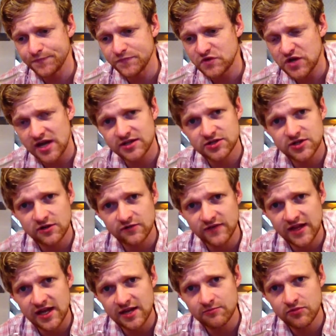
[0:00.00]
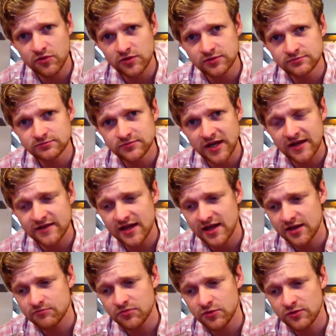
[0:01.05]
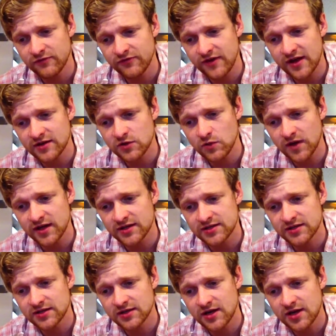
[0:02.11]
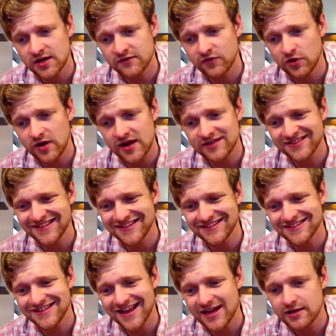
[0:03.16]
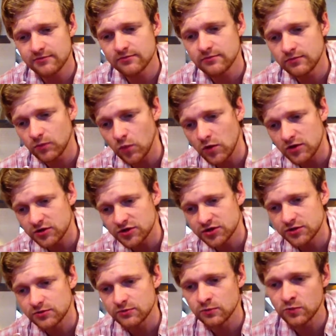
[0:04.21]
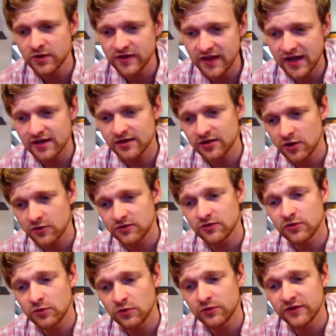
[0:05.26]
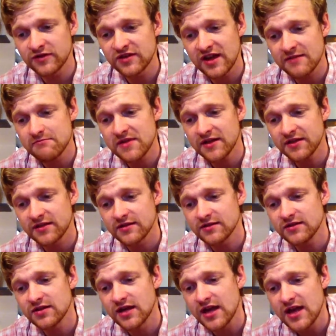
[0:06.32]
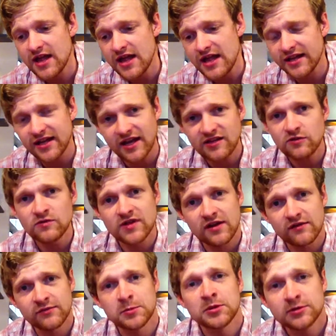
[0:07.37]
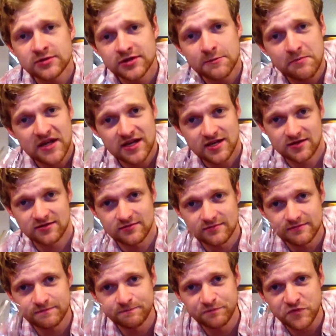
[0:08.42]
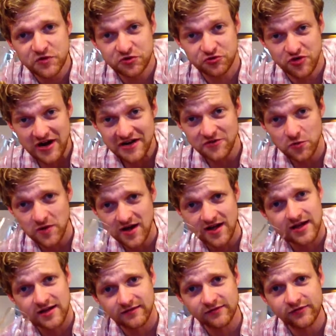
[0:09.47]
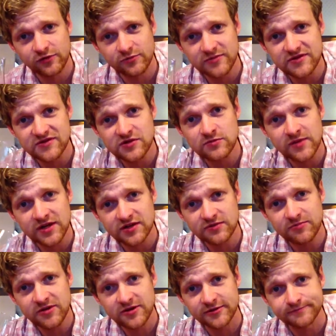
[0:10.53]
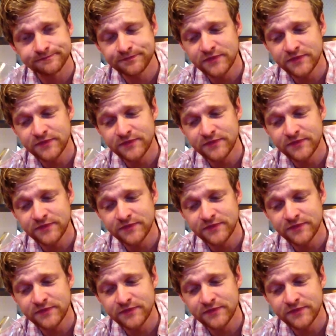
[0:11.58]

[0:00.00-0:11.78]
changed over their head brewer, and the head brewer found a way to kind of create the same wash without going through all the same methods. Casey was able to pick it straight away from his new make spirit,